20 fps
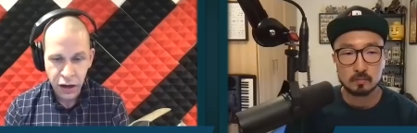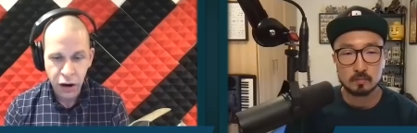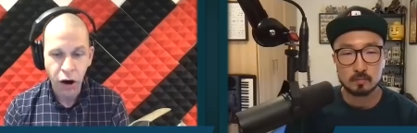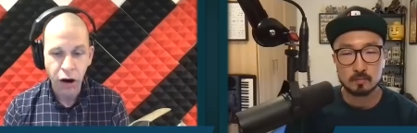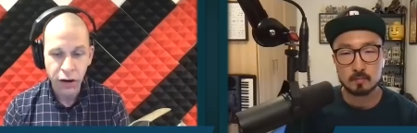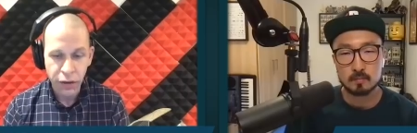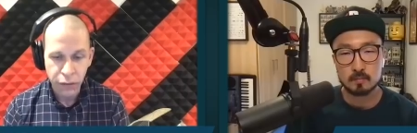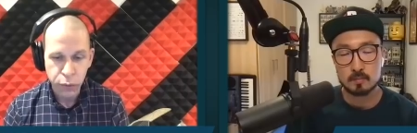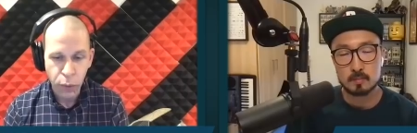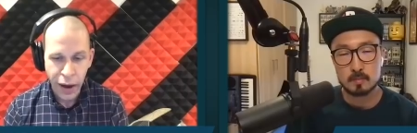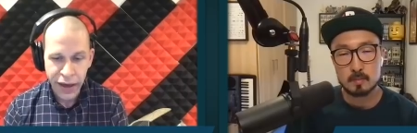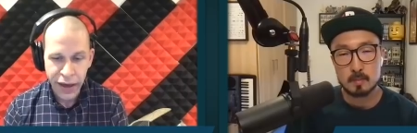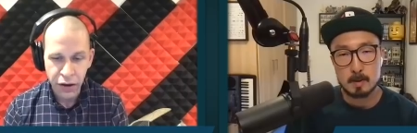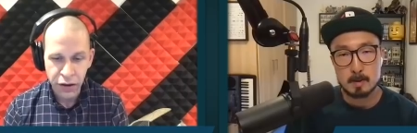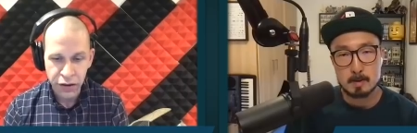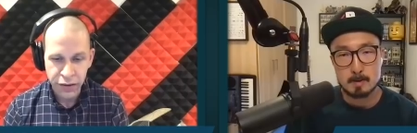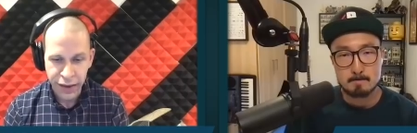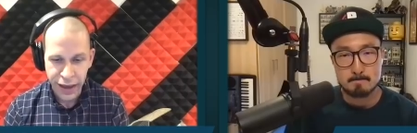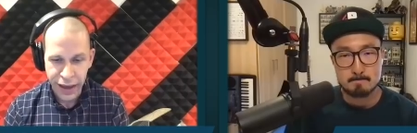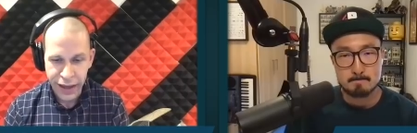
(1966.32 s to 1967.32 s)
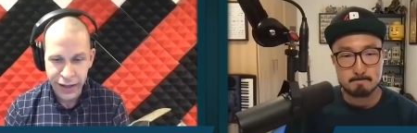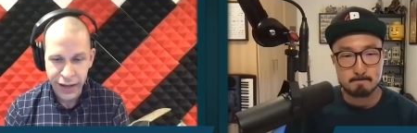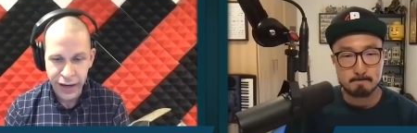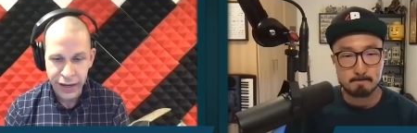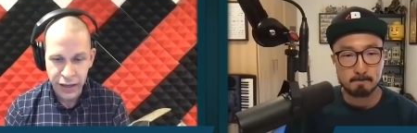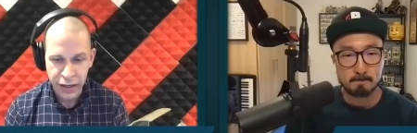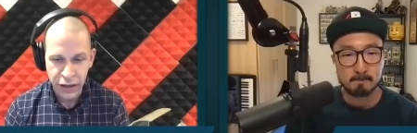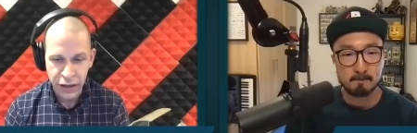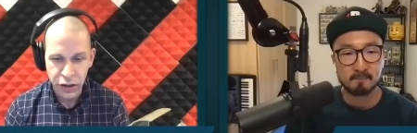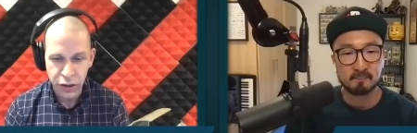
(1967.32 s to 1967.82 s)
Speaker 1: Cardiff, Wales, and
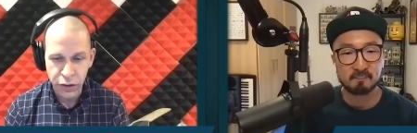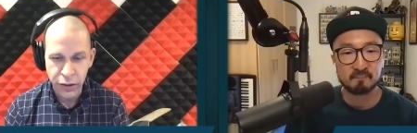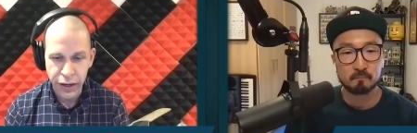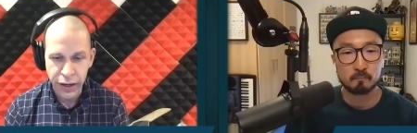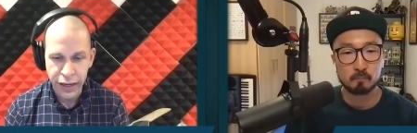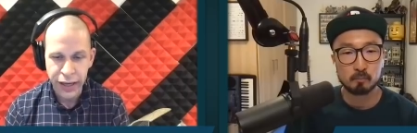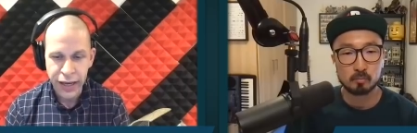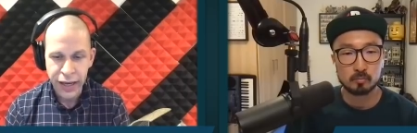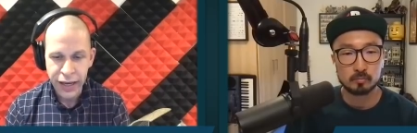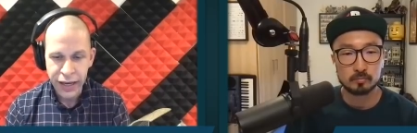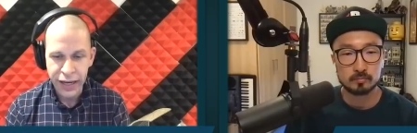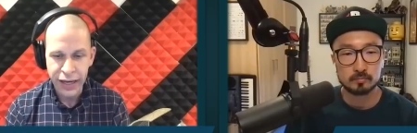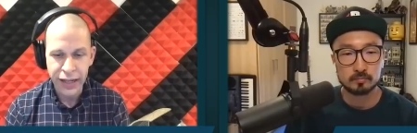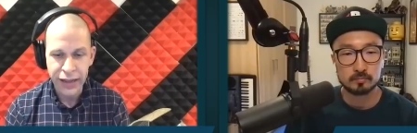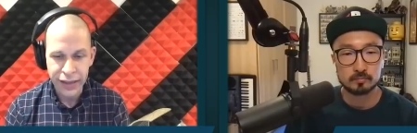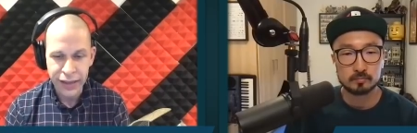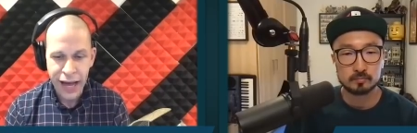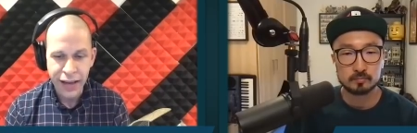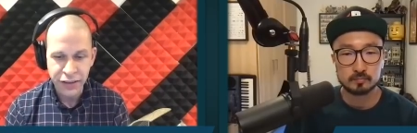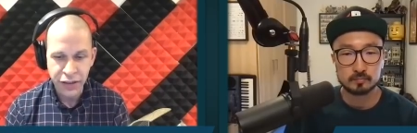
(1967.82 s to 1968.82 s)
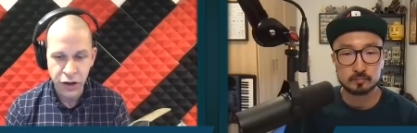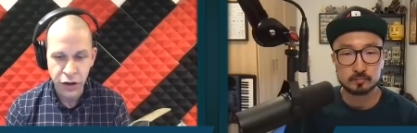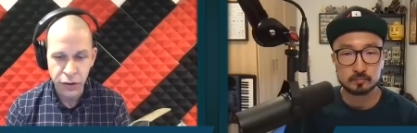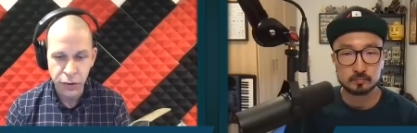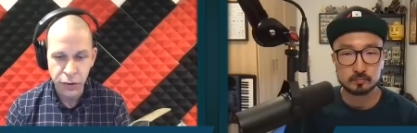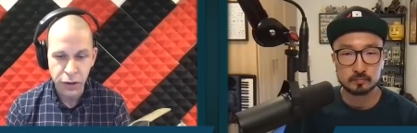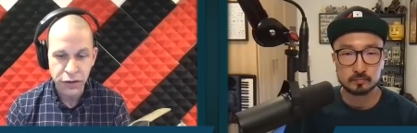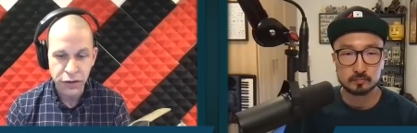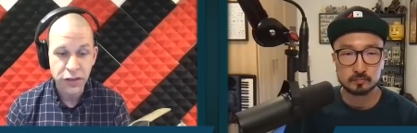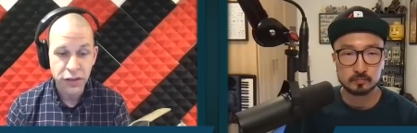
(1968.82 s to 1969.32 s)
then concluding in
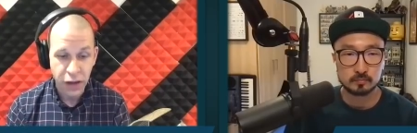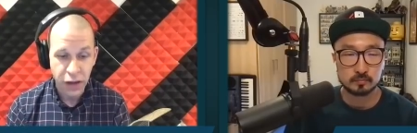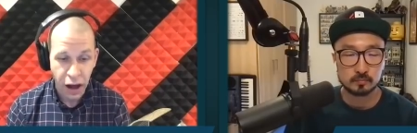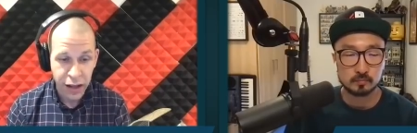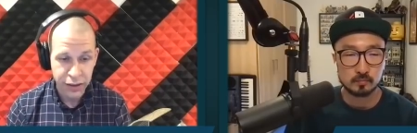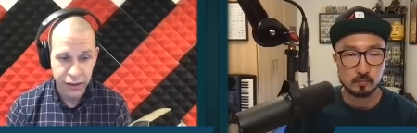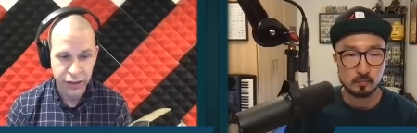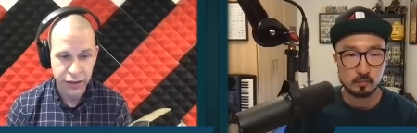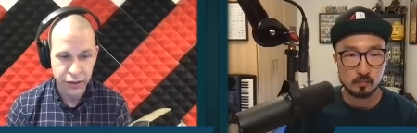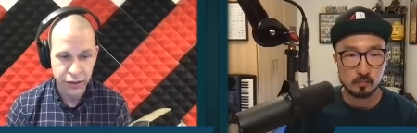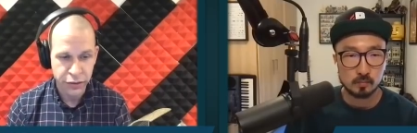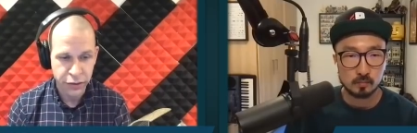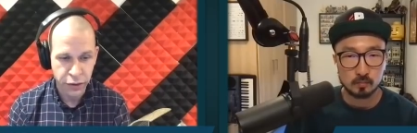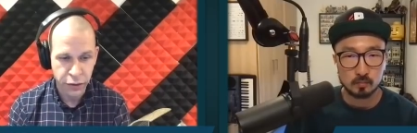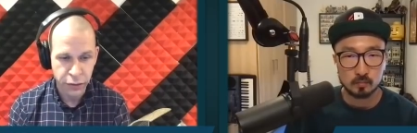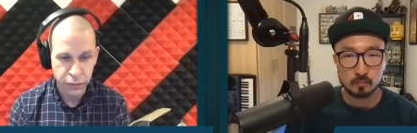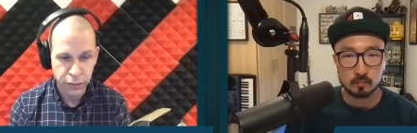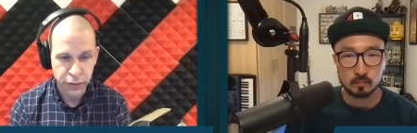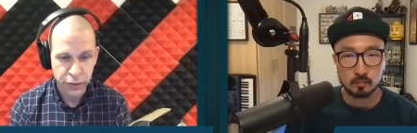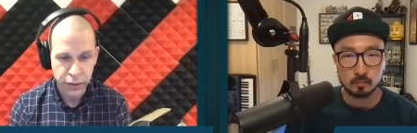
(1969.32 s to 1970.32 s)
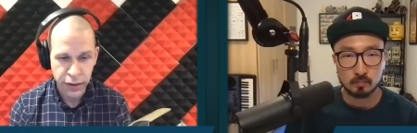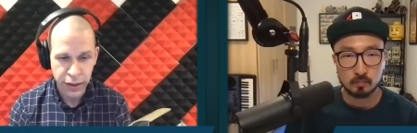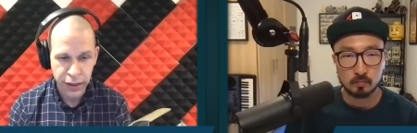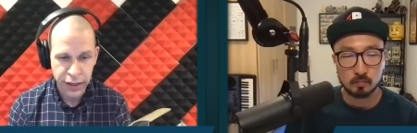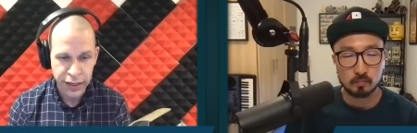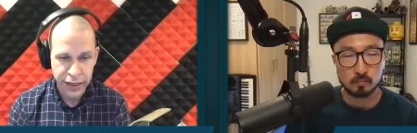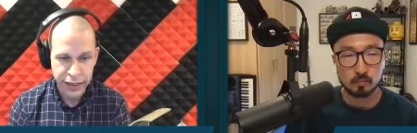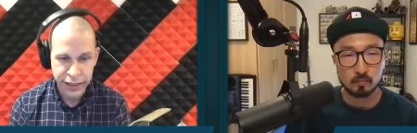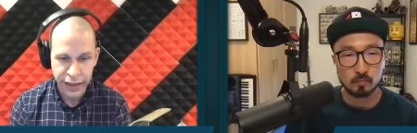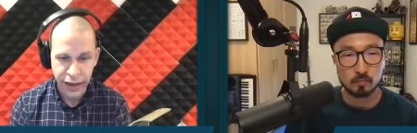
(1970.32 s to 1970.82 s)
Glasgow, Scotland. So uh,
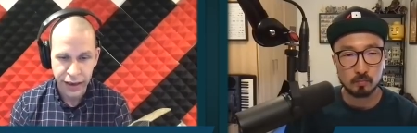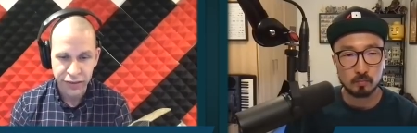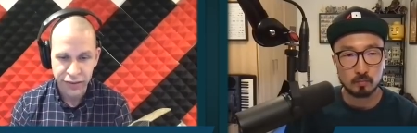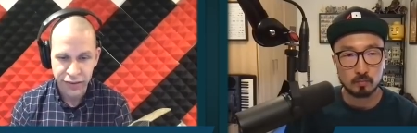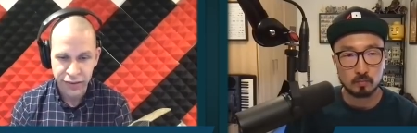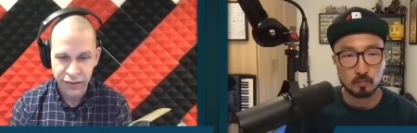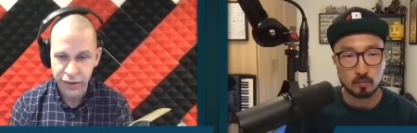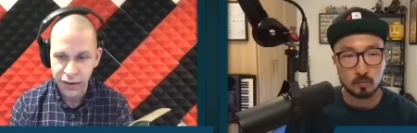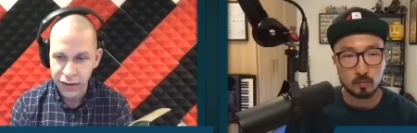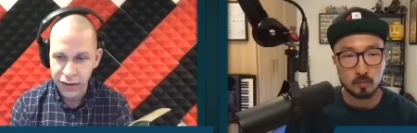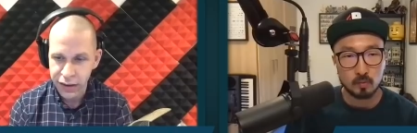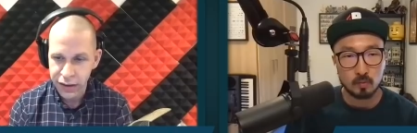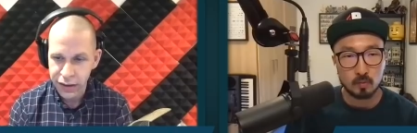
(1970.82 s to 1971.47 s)
I guess